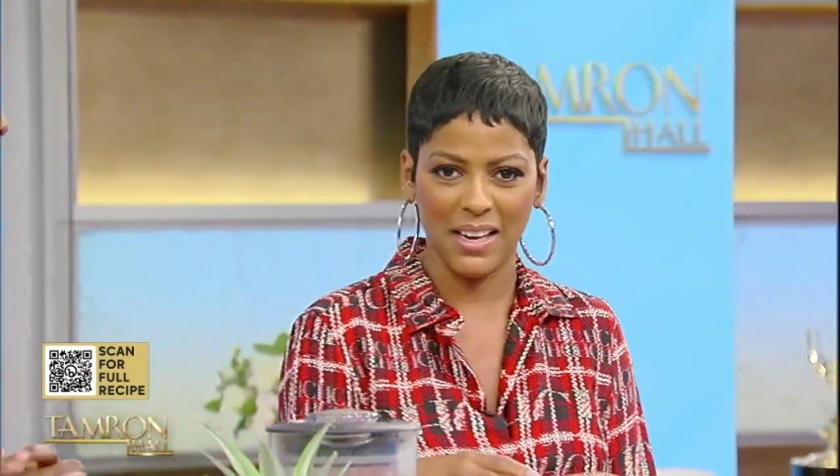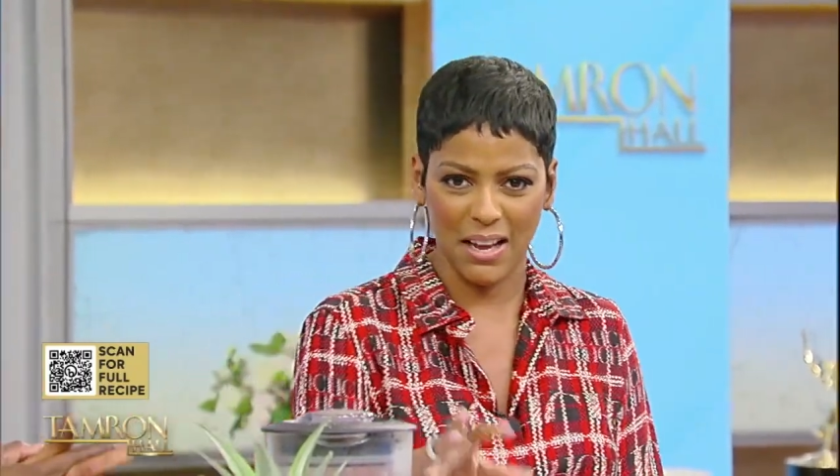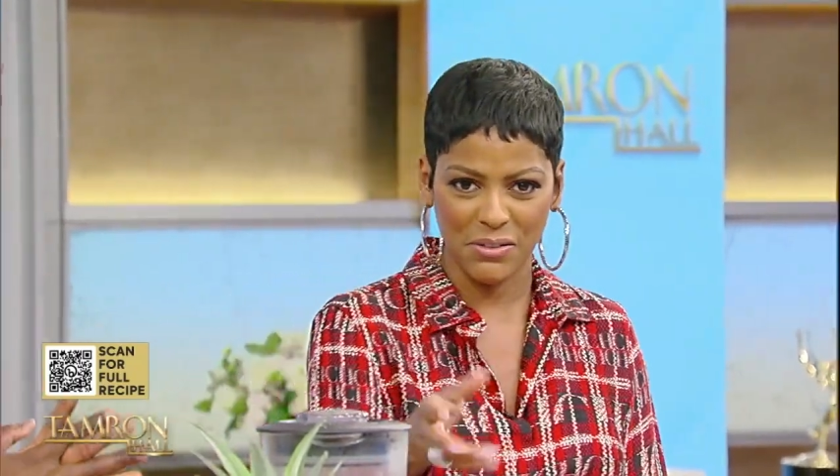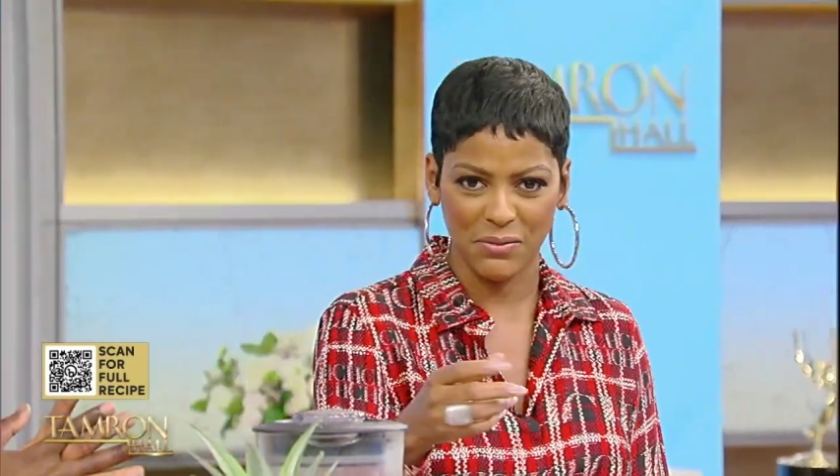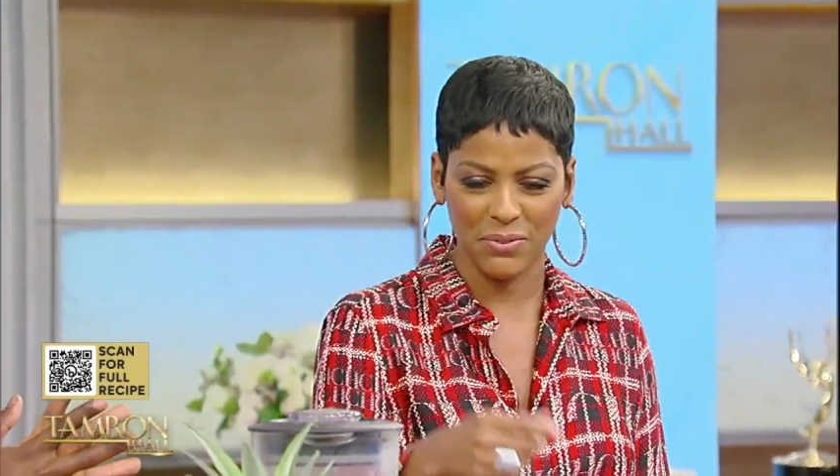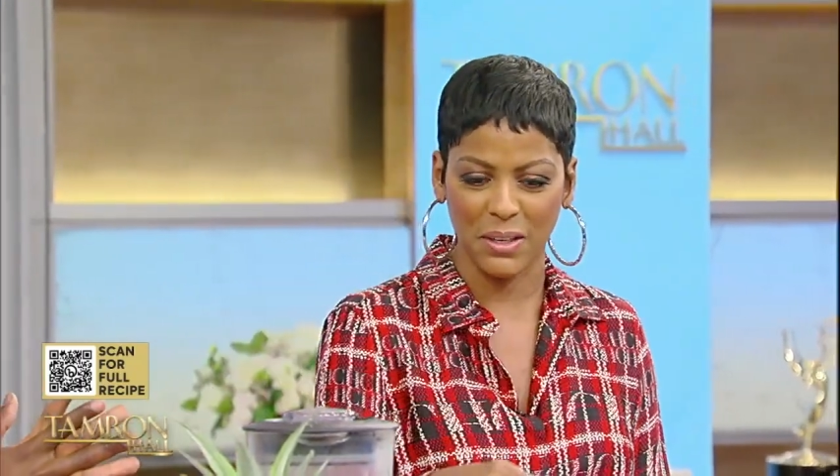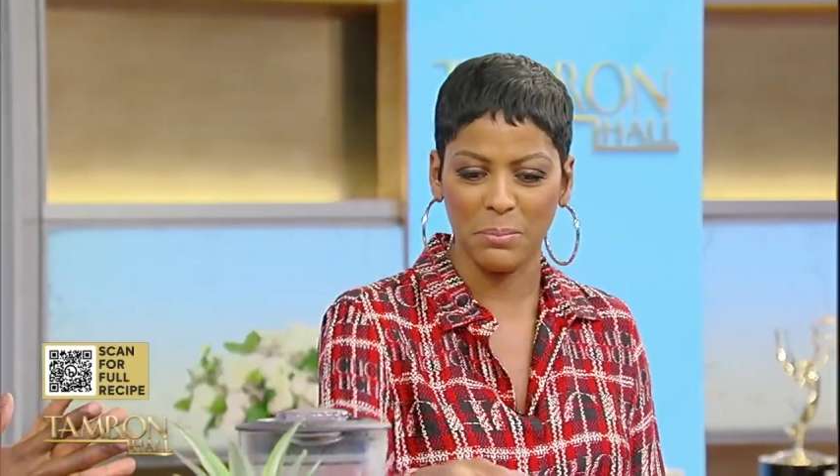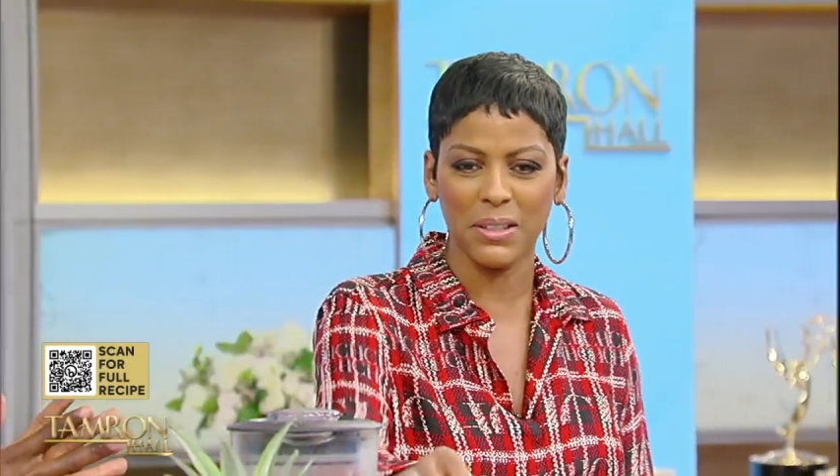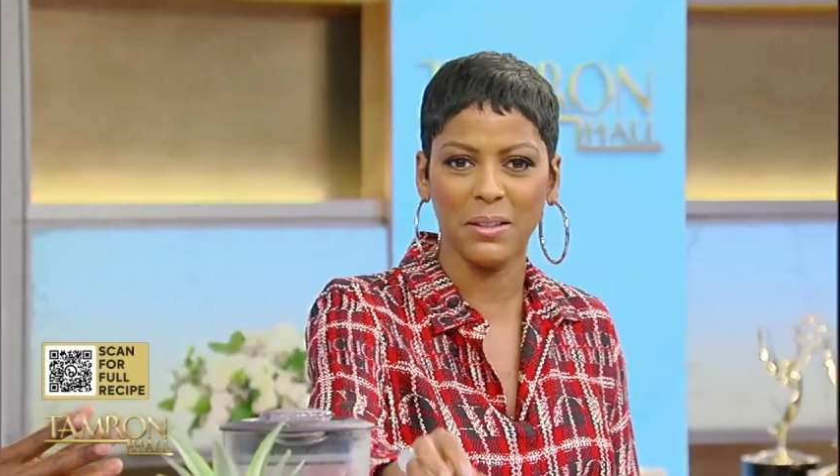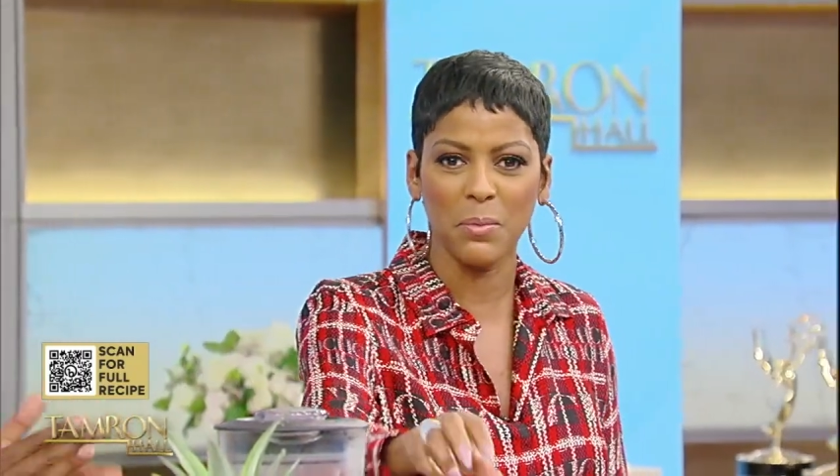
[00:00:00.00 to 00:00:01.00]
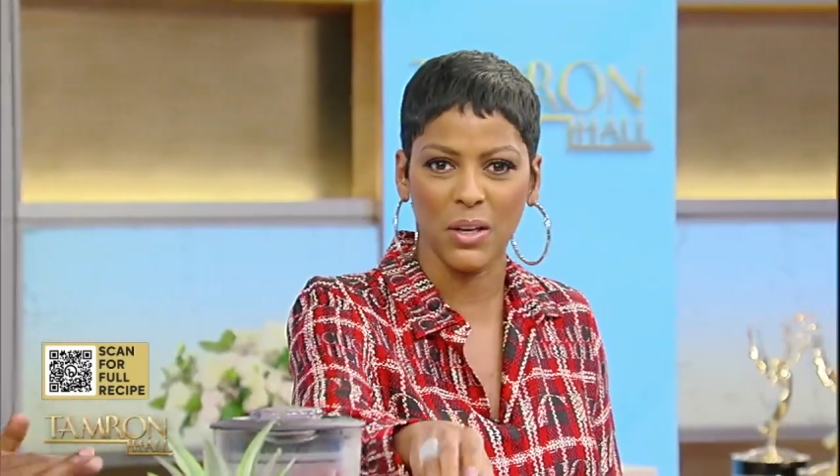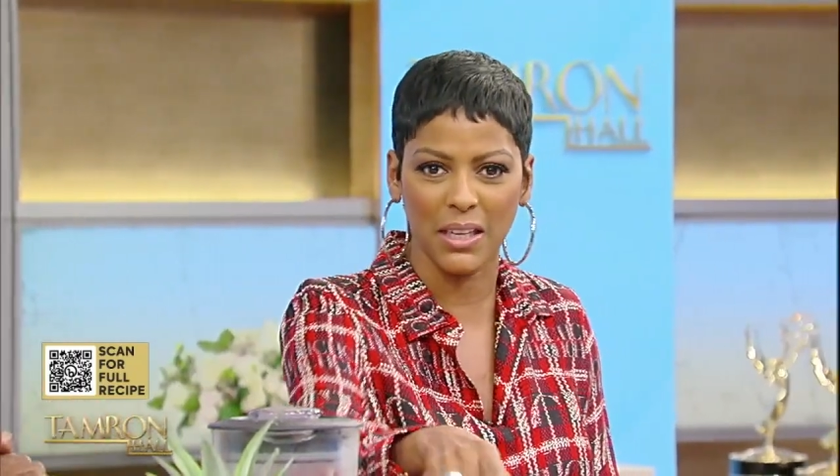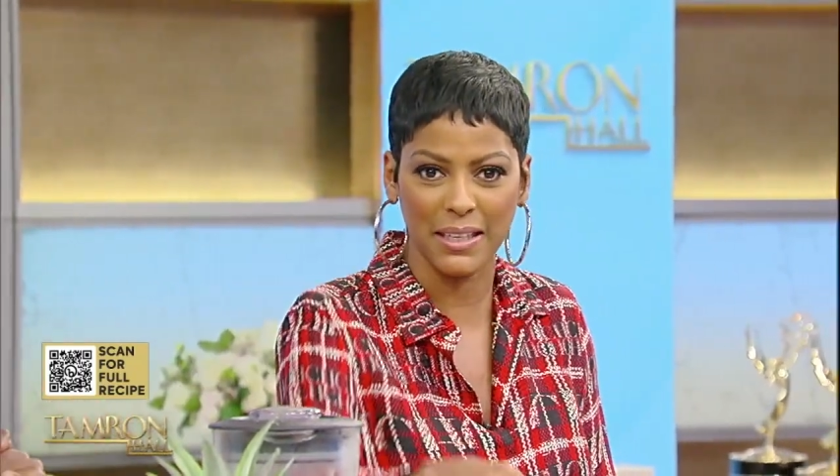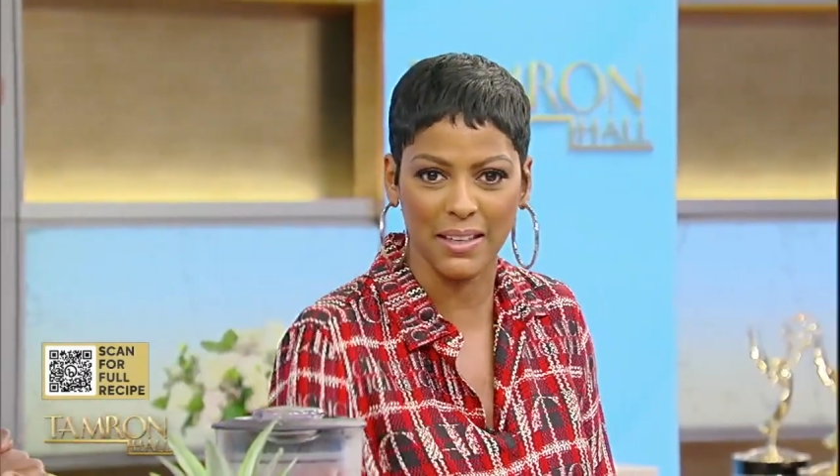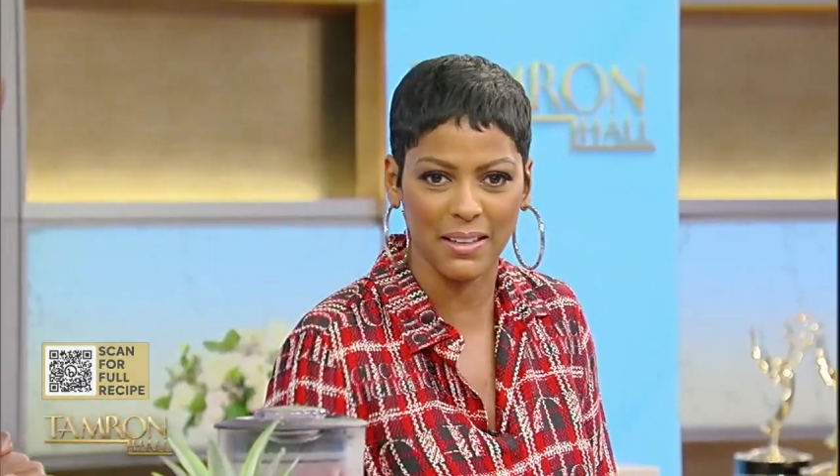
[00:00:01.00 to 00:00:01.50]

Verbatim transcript: have some fun. Put a little more honey in